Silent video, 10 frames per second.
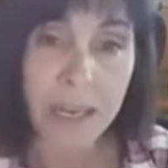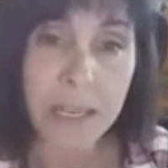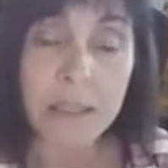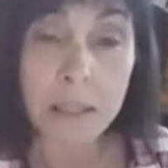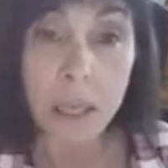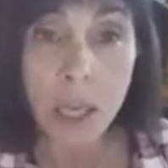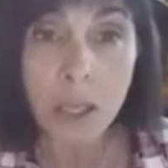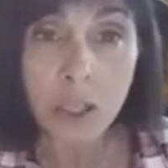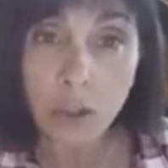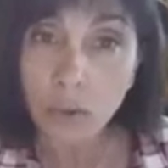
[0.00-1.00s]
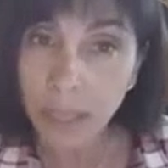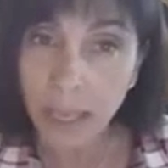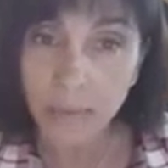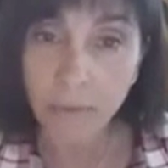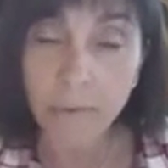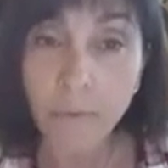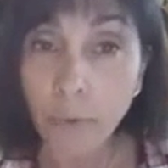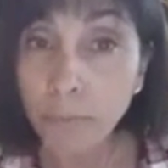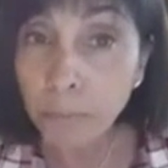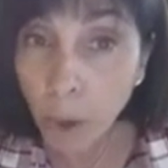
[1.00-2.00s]
is to use Canva
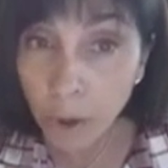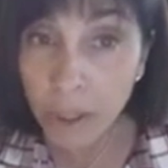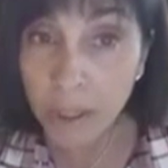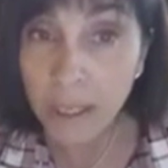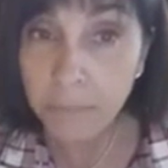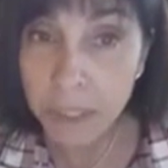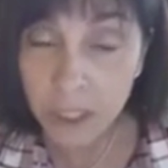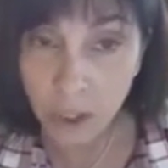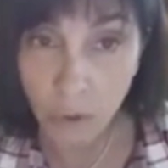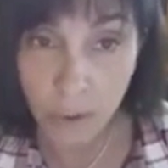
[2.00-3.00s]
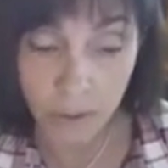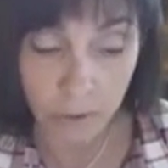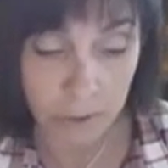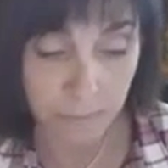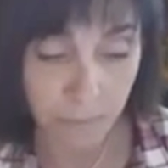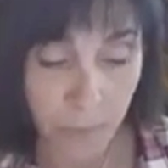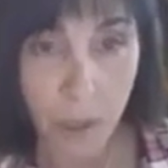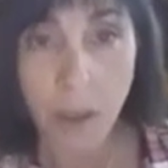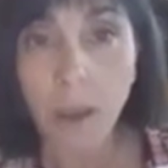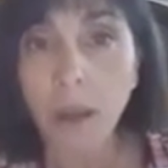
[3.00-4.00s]
for marketing materials.
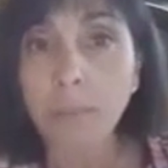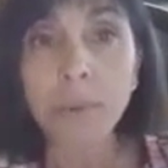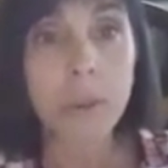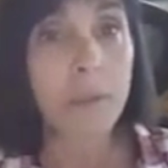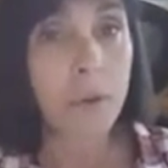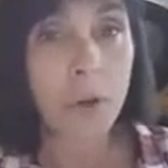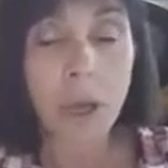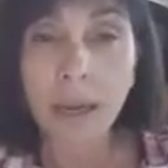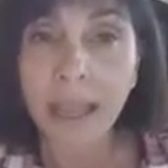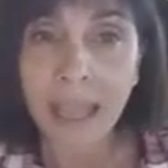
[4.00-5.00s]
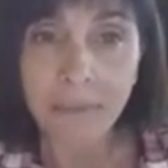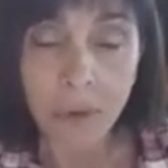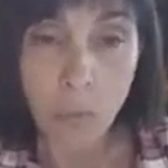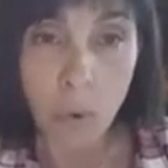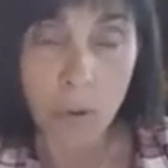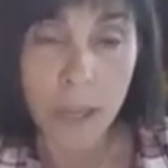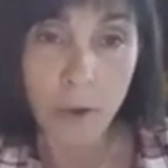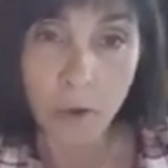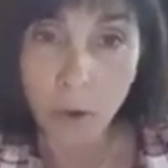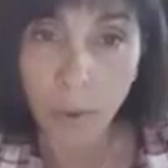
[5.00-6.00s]
Believe it or not, Canva will allow
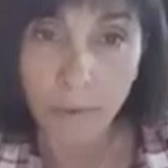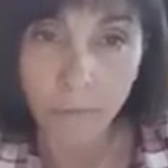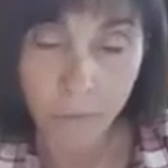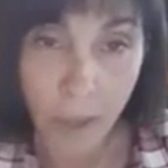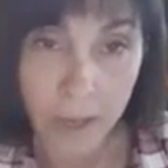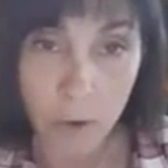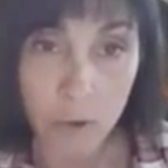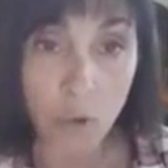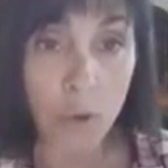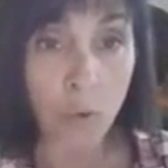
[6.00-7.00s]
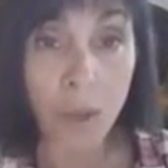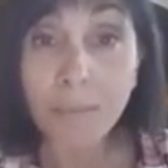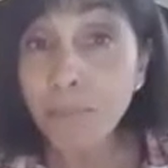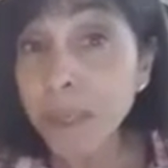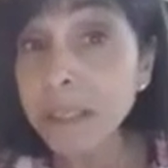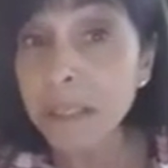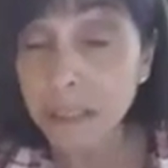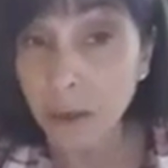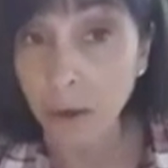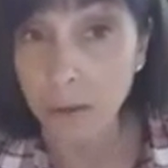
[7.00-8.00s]
you to create flyers. You can create
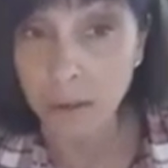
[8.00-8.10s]
business cards